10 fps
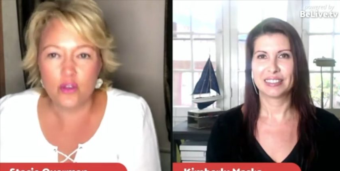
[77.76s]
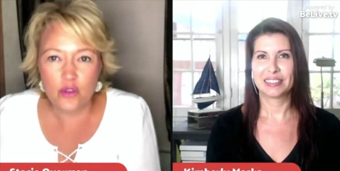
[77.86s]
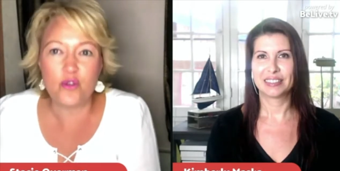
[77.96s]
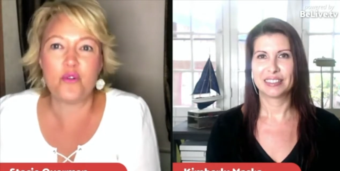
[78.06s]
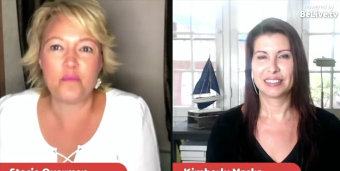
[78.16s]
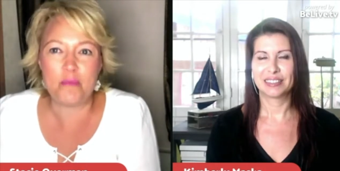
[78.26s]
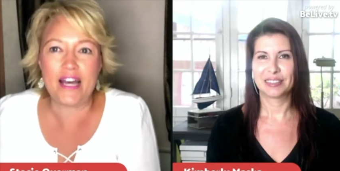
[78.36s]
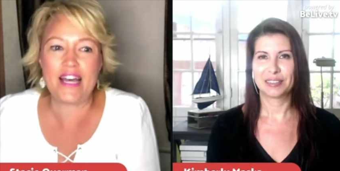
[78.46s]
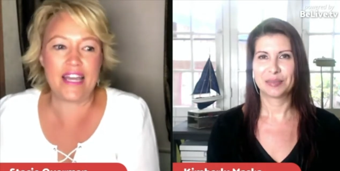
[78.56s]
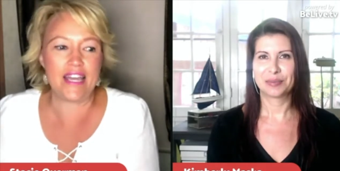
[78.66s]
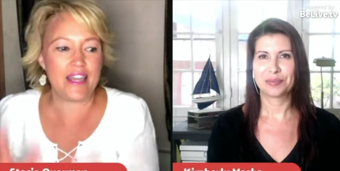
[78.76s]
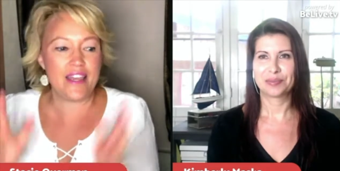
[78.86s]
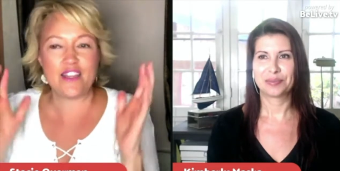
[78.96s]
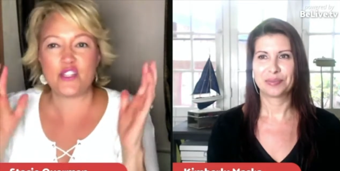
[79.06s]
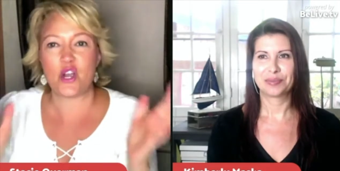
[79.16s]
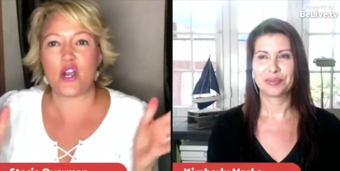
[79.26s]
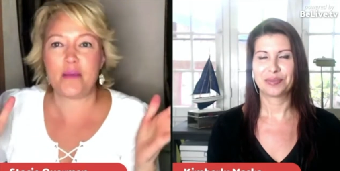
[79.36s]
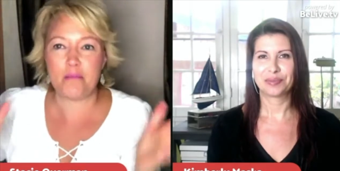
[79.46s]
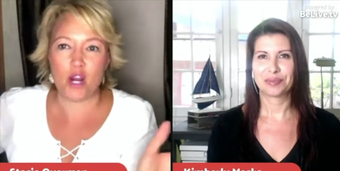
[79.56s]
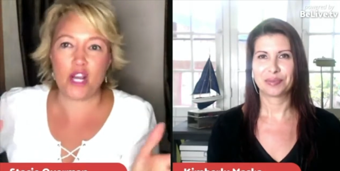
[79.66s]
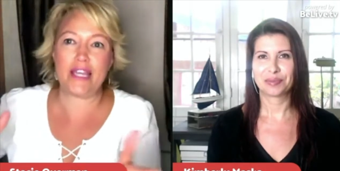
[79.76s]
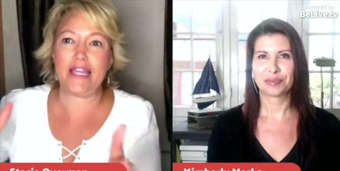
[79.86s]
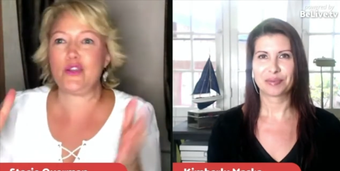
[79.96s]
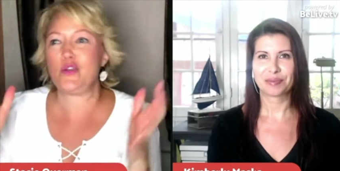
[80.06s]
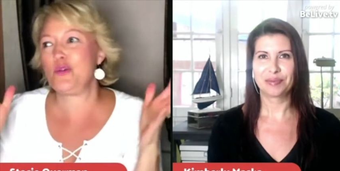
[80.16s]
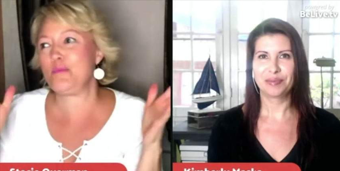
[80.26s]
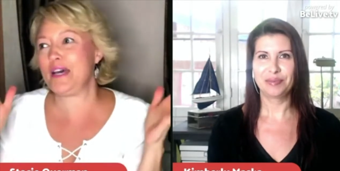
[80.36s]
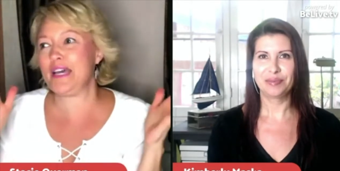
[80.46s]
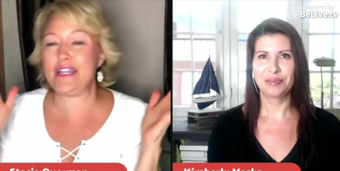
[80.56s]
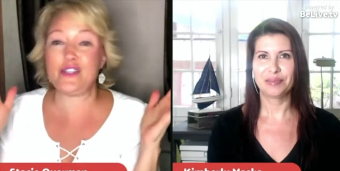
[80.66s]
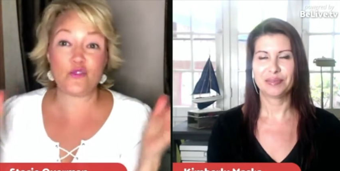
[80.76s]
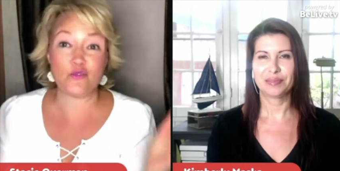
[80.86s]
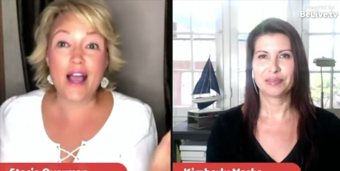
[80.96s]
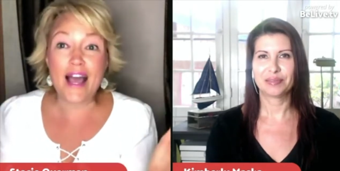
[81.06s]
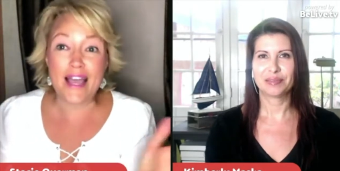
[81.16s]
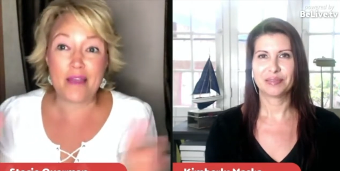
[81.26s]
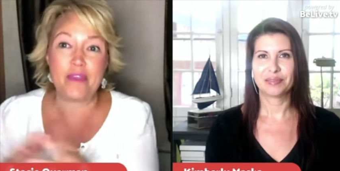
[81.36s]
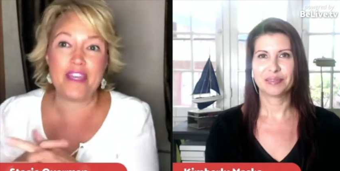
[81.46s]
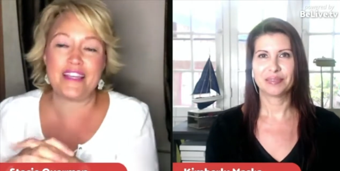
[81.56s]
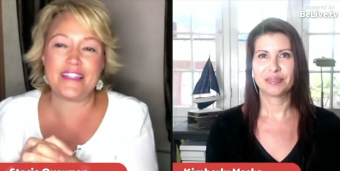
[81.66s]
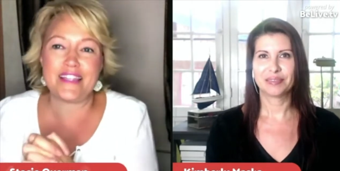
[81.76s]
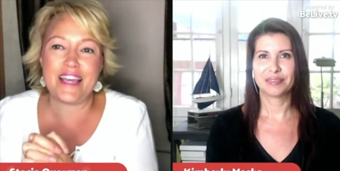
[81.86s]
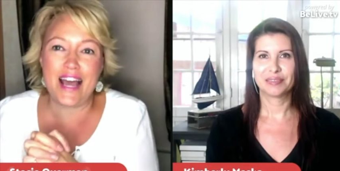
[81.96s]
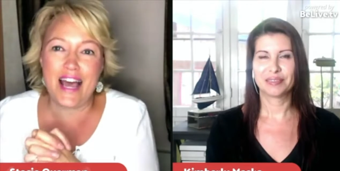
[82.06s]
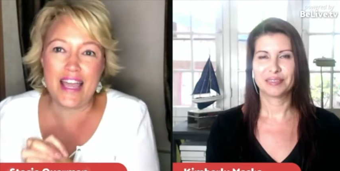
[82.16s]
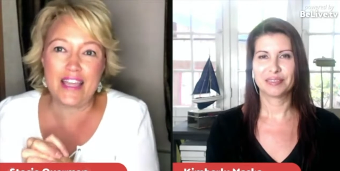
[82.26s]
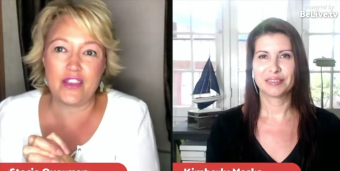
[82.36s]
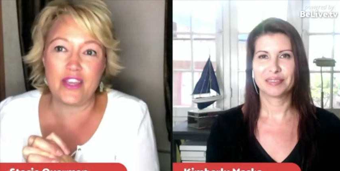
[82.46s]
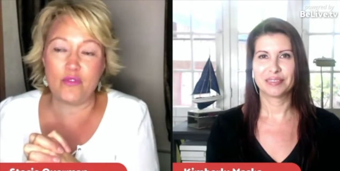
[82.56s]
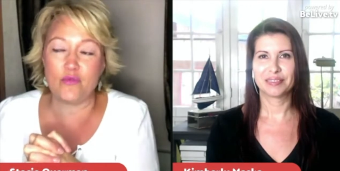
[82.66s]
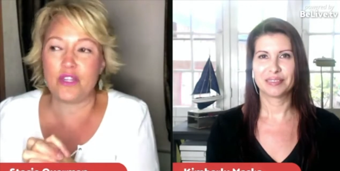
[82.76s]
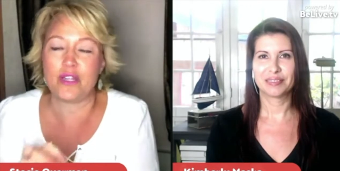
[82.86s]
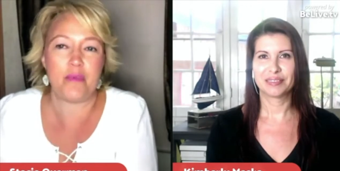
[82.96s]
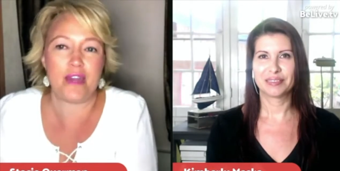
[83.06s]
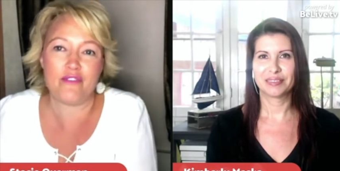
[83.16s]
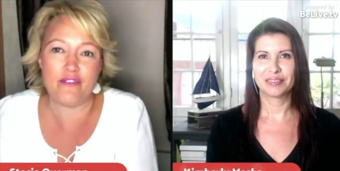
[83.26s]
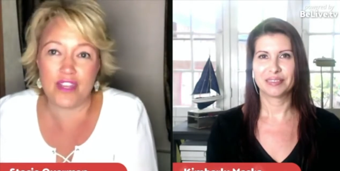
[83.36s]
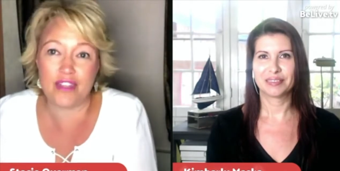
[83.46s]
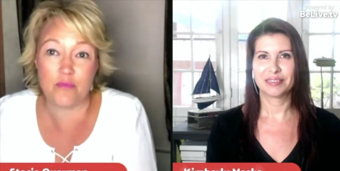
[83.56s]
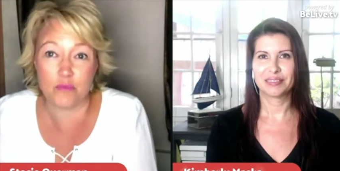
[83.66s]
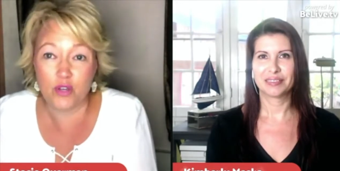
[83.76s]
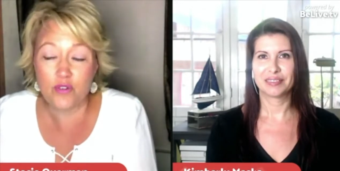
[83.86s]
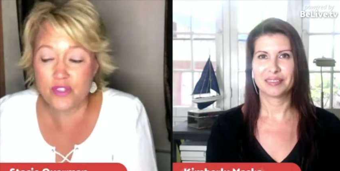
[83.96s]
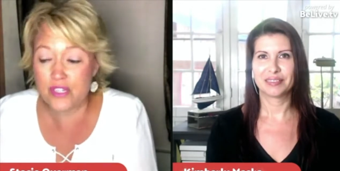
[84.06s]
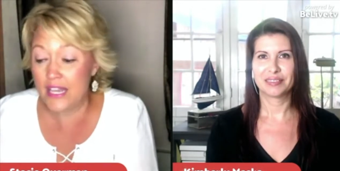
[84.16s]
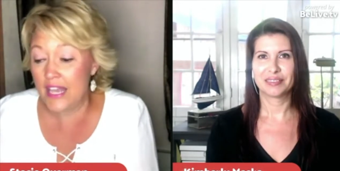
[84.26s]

Speaker 1: who my target market, who my tribe is that I can really benefit the most.